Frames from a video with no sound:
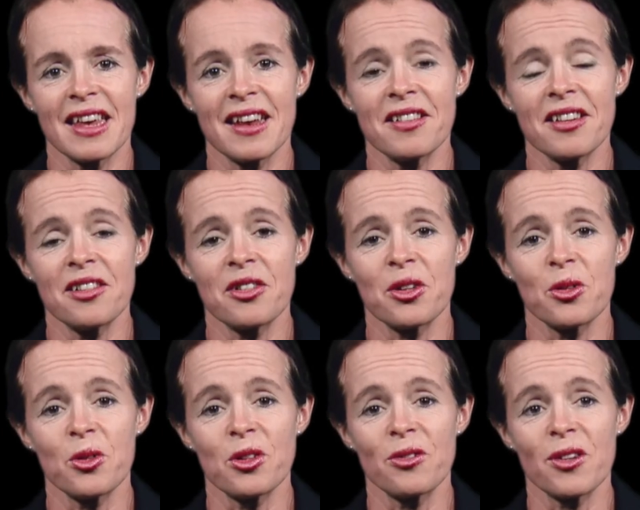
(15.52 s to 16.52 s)
the
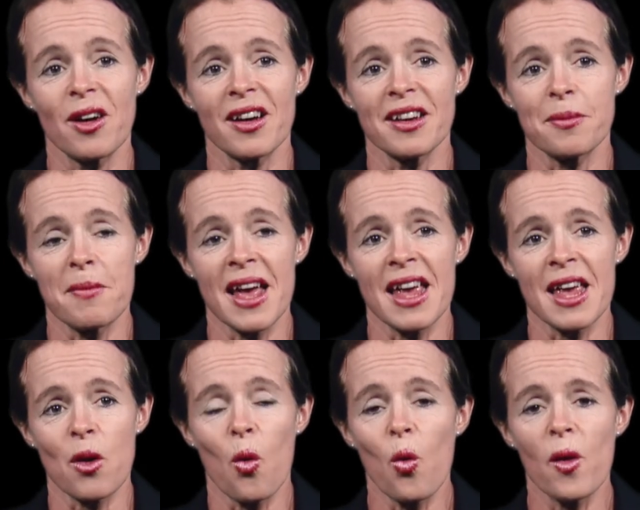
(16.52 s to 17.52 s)
digital divide
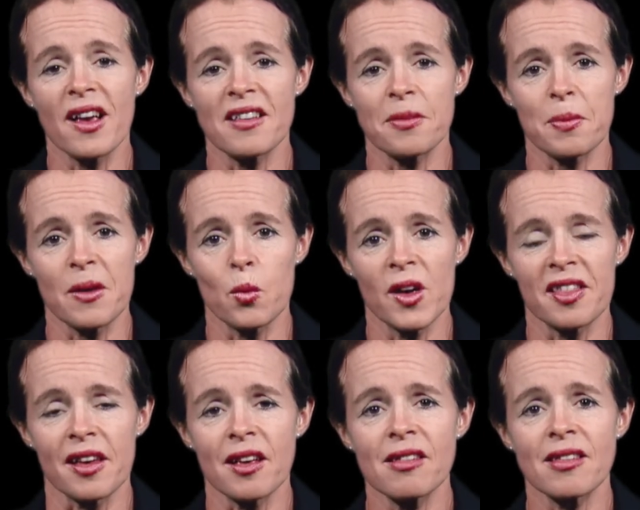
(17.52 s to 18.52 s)
may always be
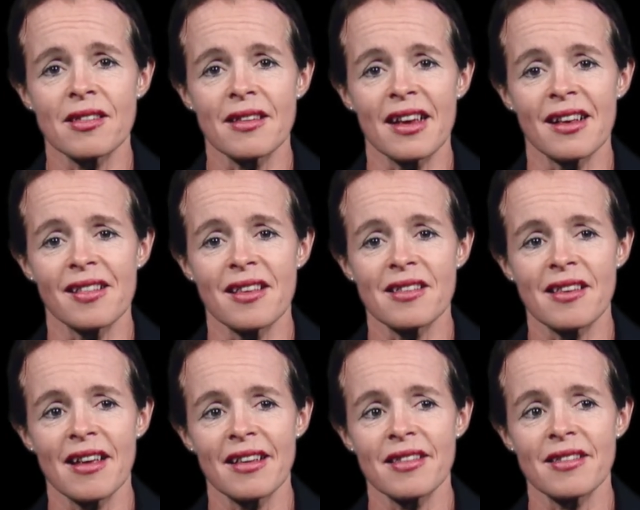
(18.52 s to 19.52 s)
with us in the
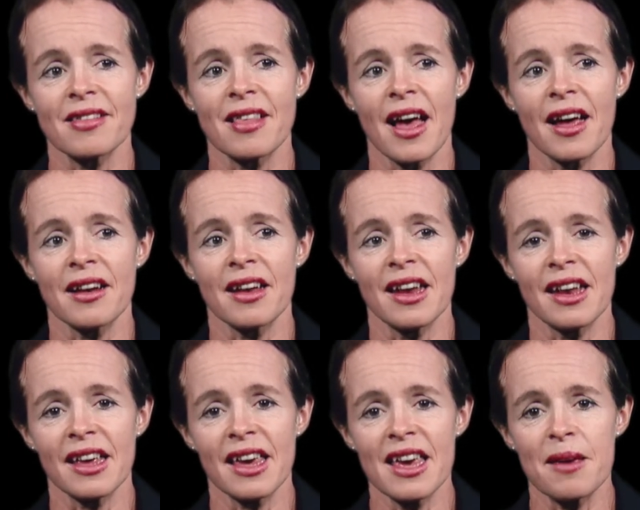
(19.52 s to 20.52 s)
sense that
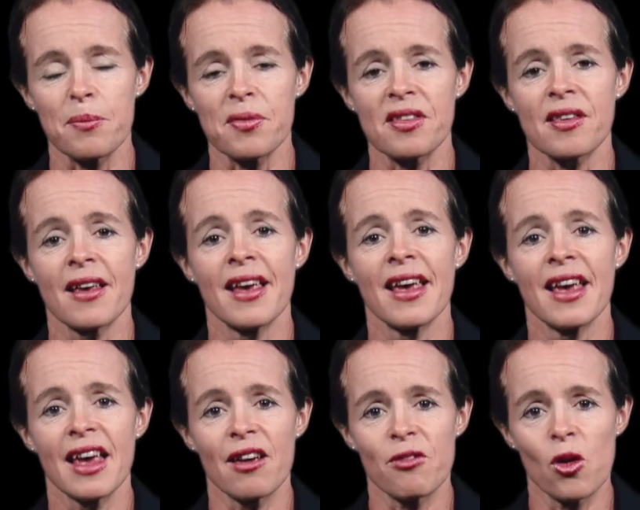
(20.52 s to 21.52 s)
it keeps
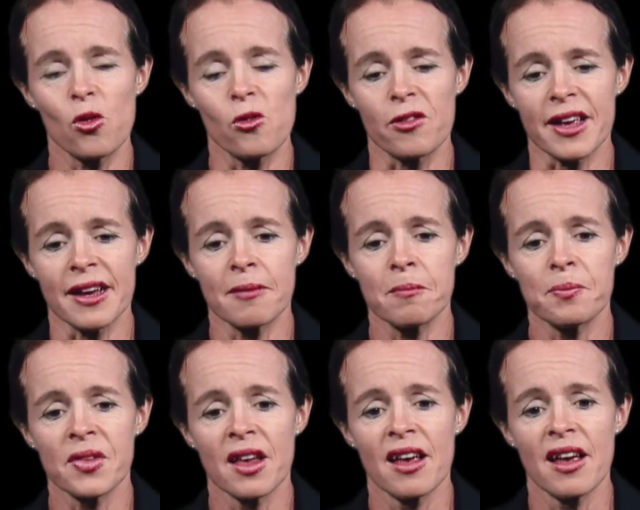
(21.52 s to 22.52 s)
evolving.
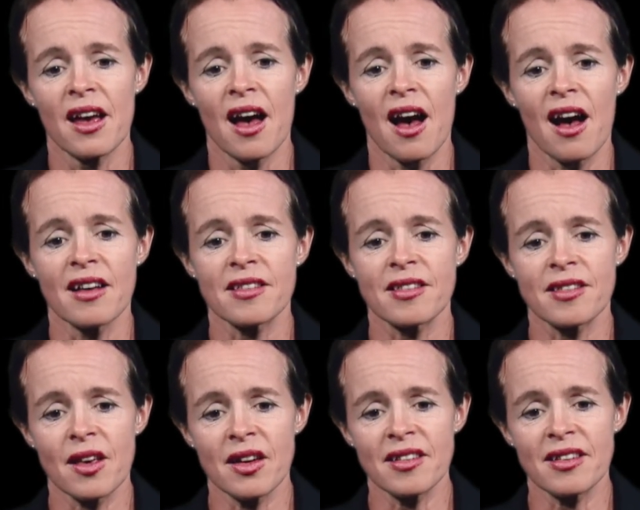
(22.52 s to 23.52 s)

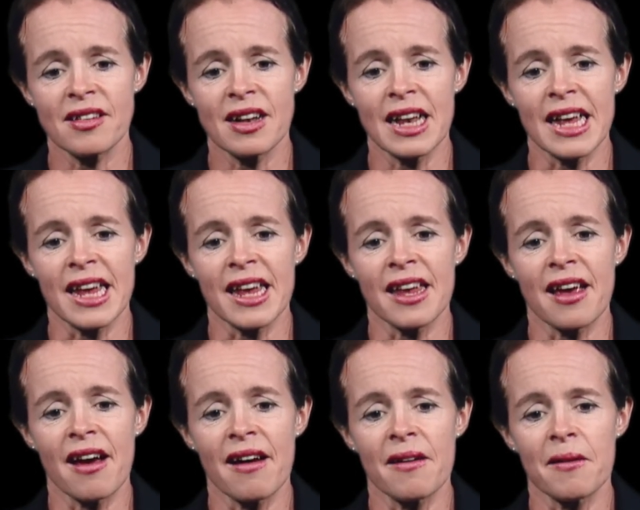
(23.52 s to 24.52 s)
Certainly,
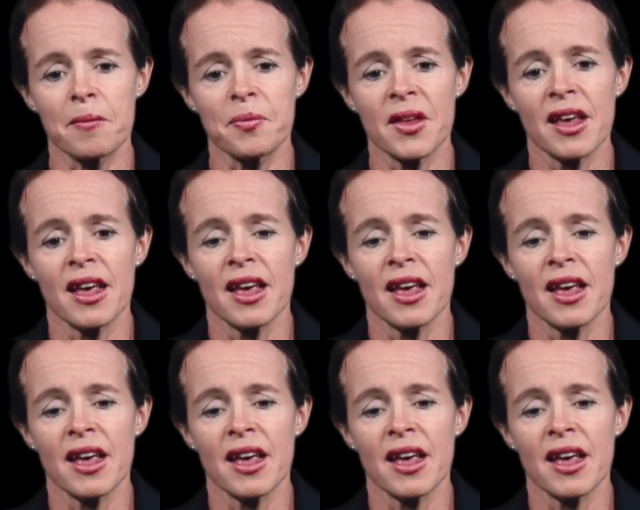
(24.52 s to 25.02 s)
um,